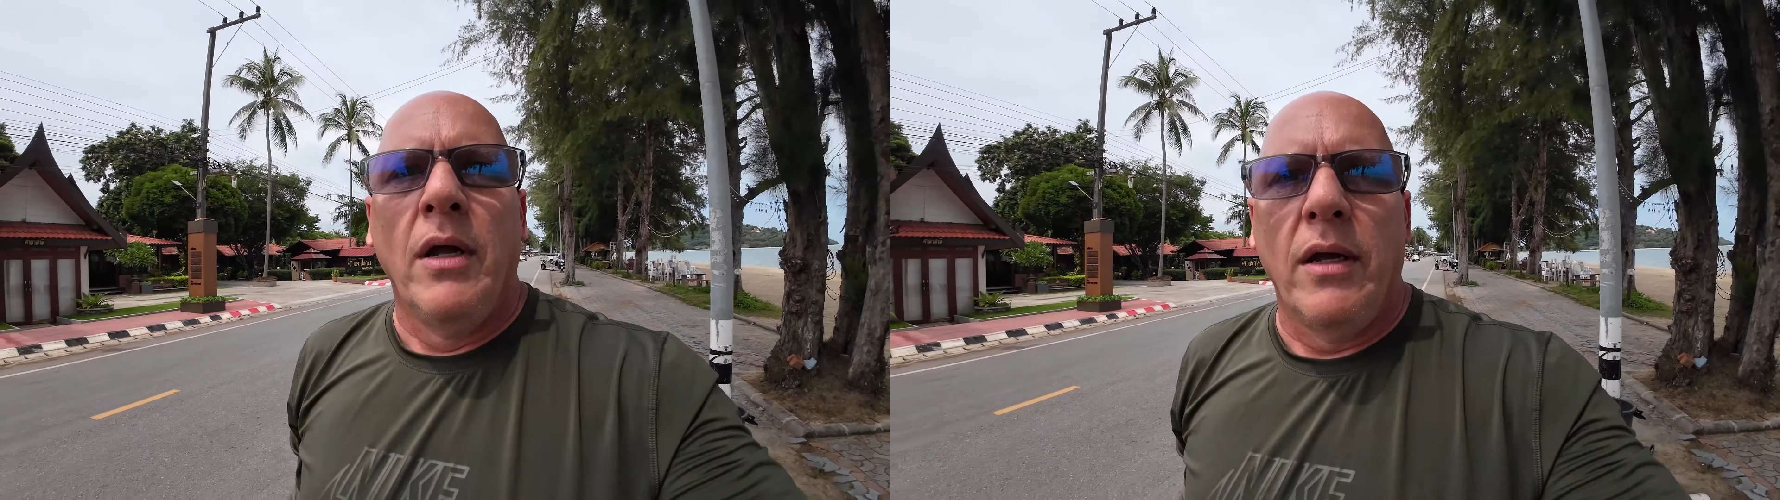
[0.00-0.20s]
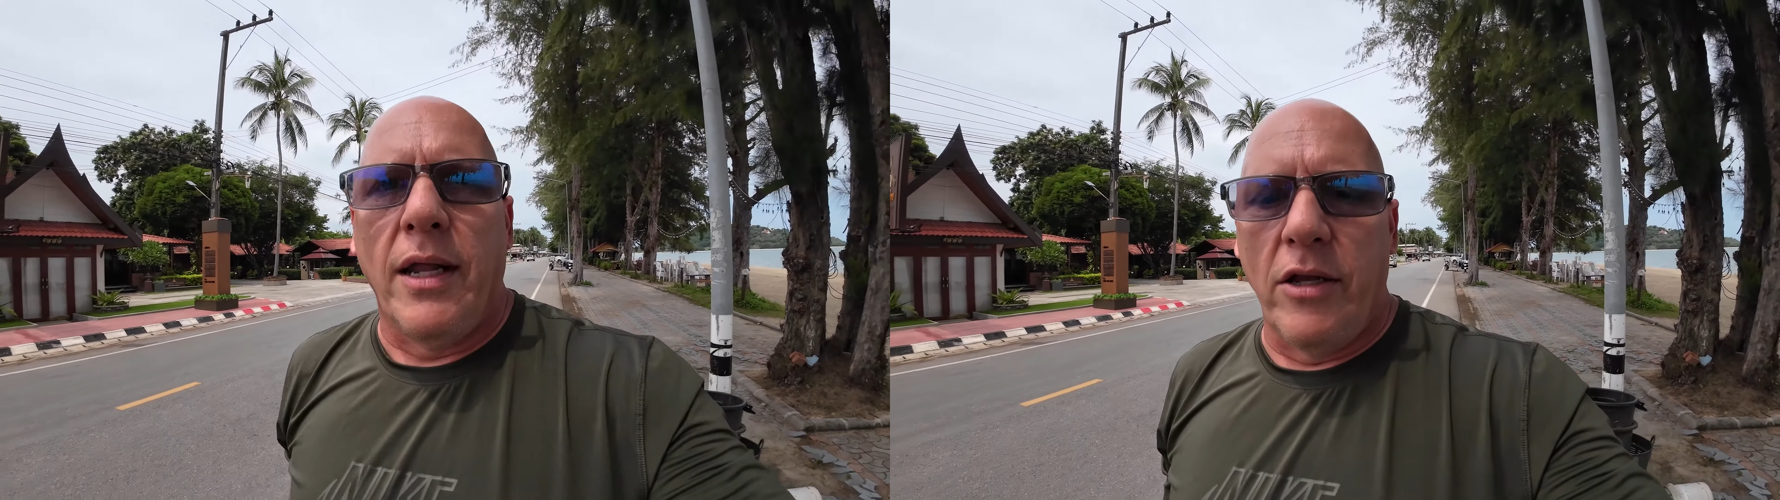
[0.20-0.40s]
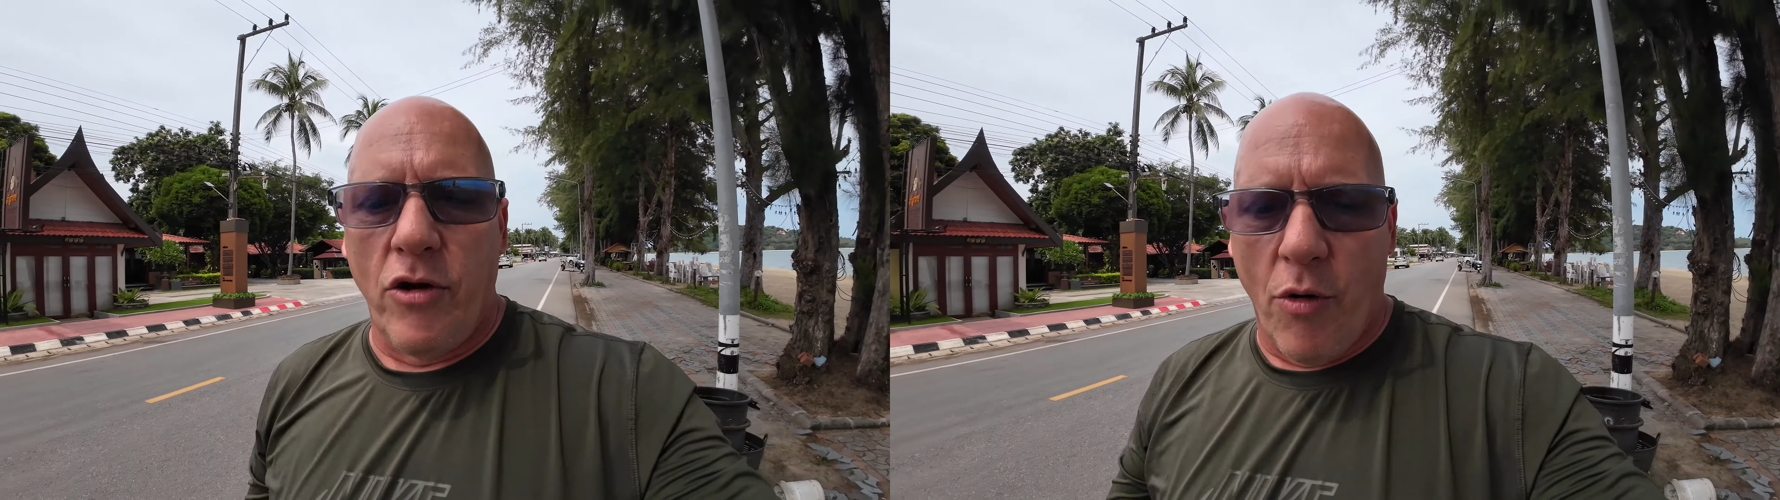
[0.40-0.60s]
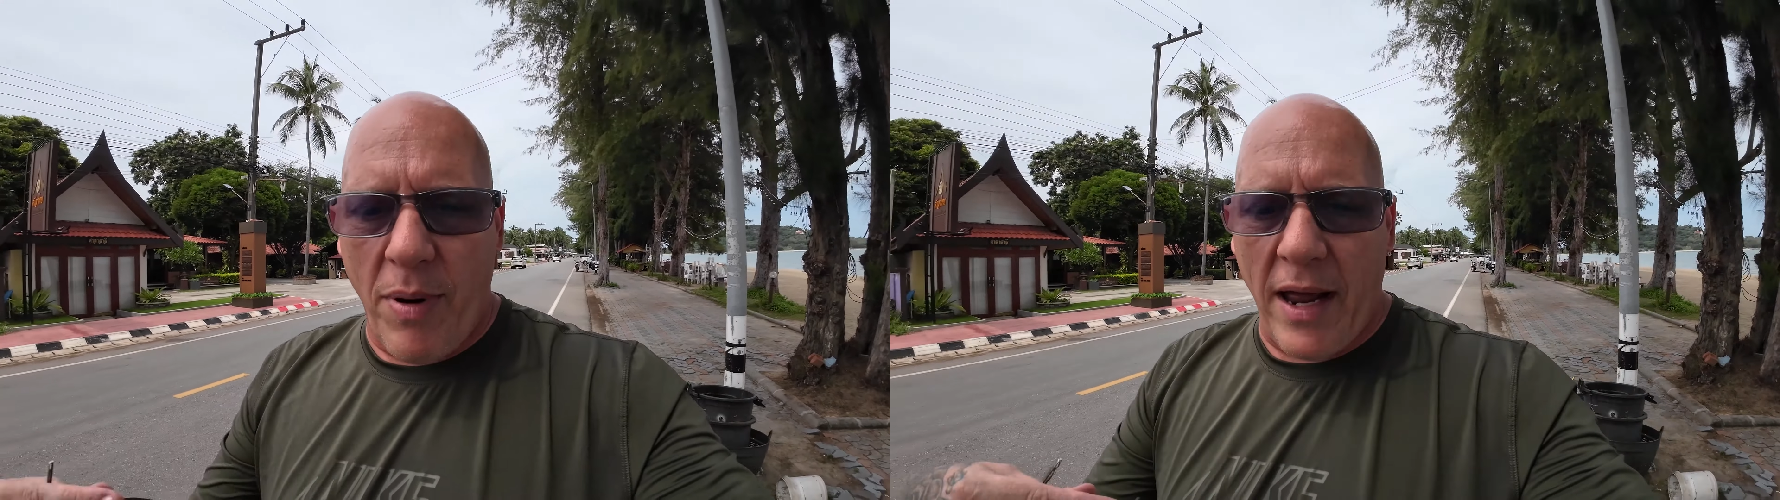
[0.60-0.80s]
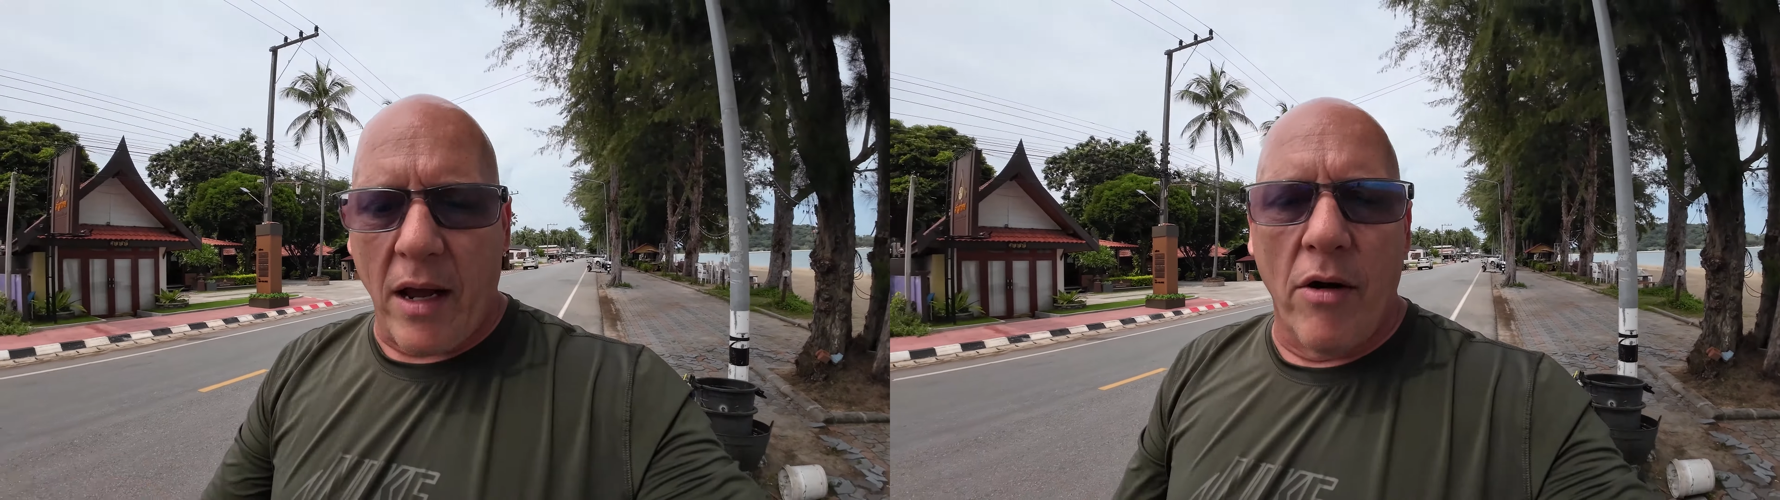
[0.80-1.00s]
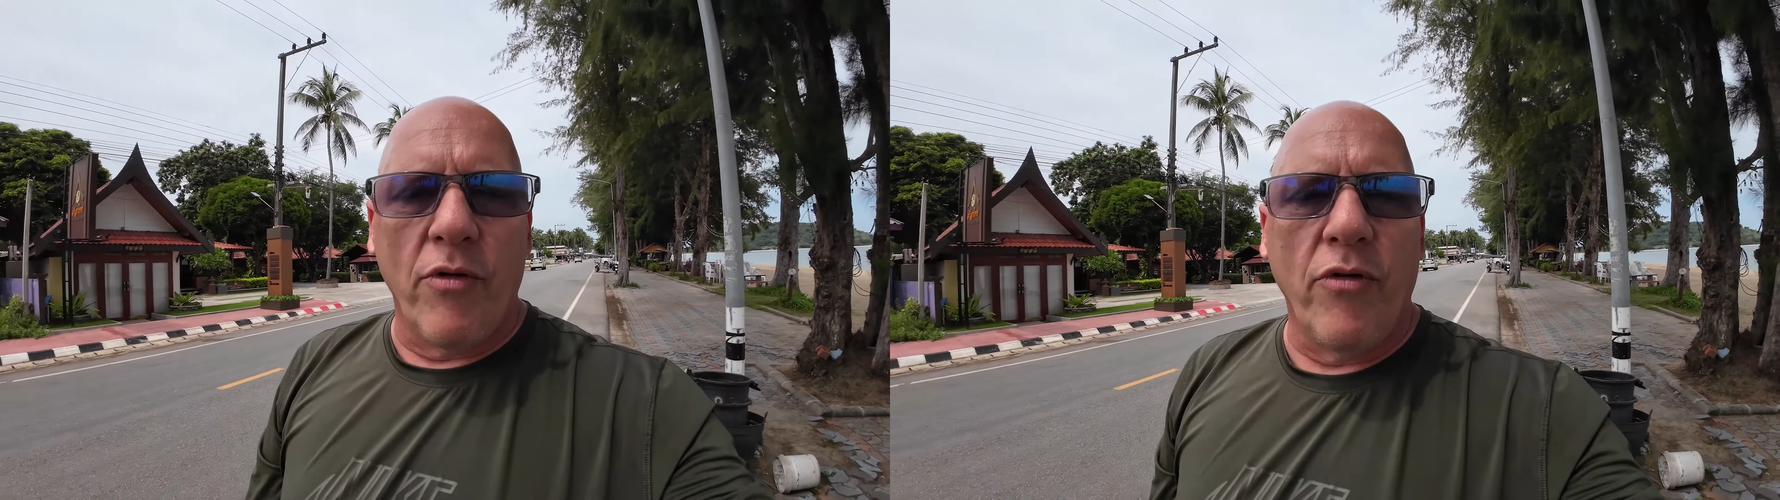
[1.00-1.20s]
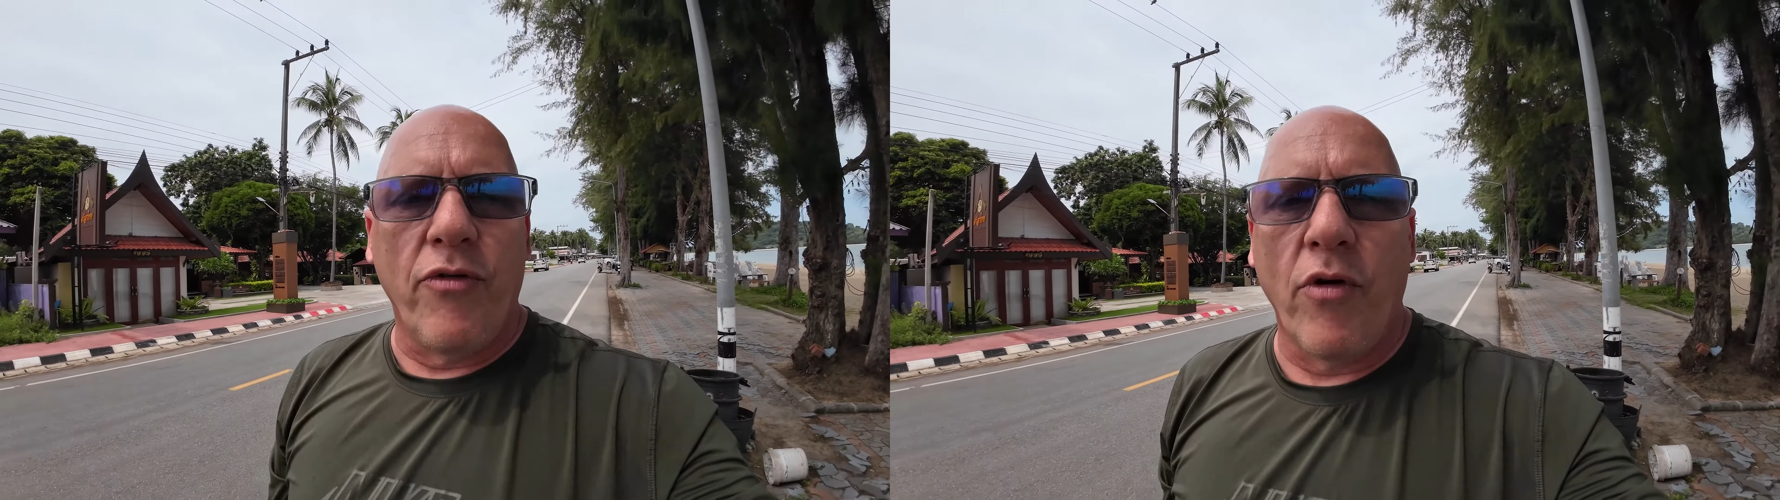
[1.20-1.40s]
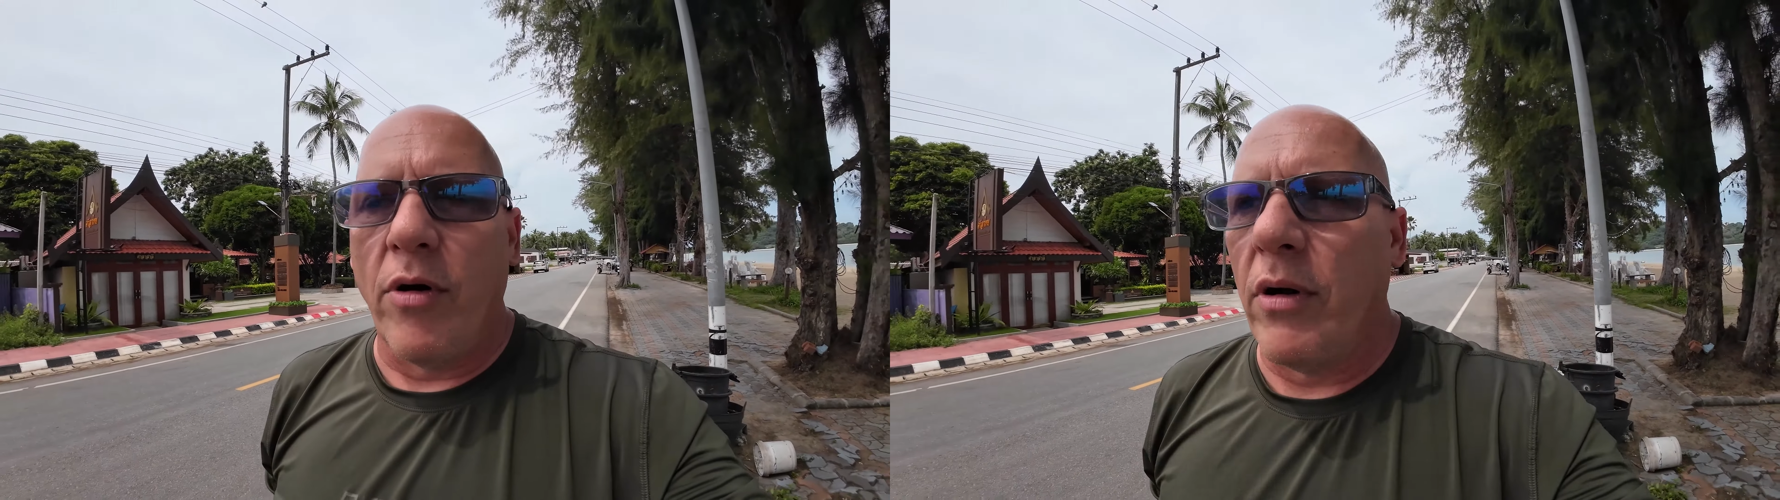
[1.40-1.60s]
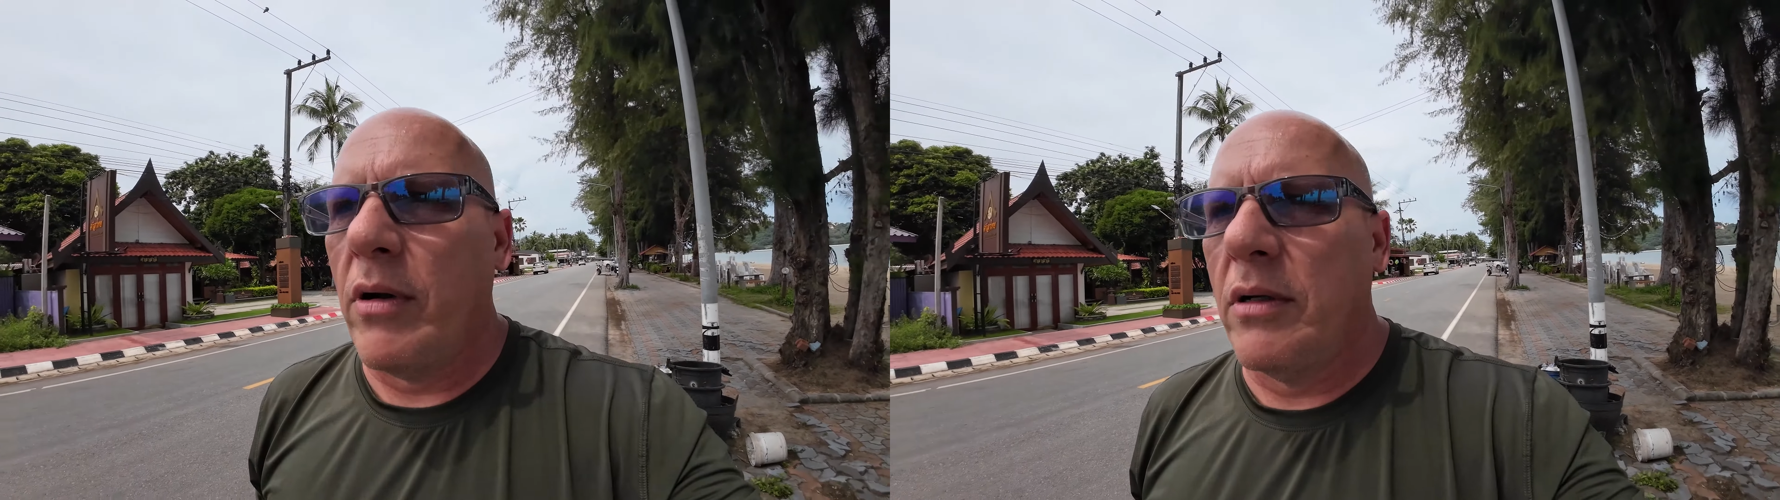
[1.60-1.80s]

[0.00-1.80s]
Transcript: and then you go back on Route 4.